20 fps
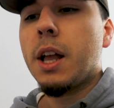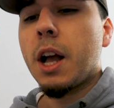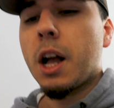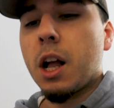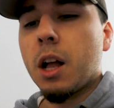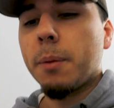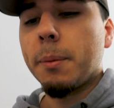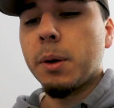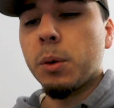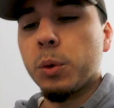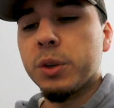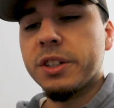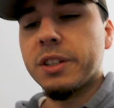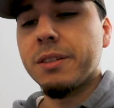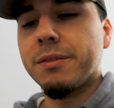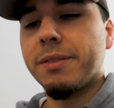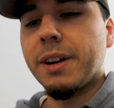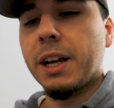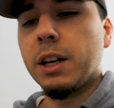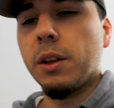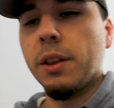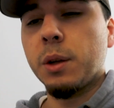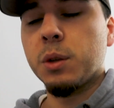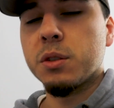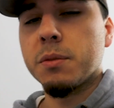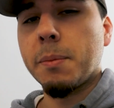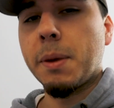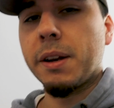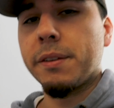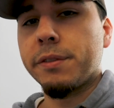and it wasn't vinyl that
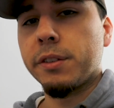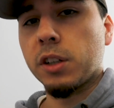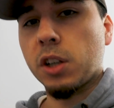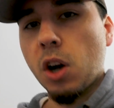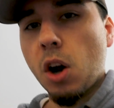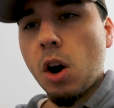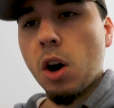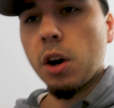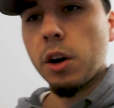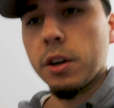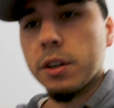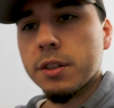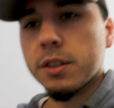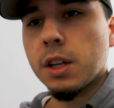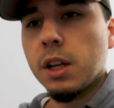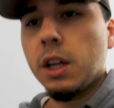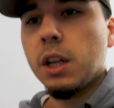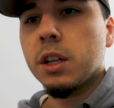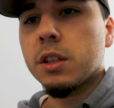was meant for cars.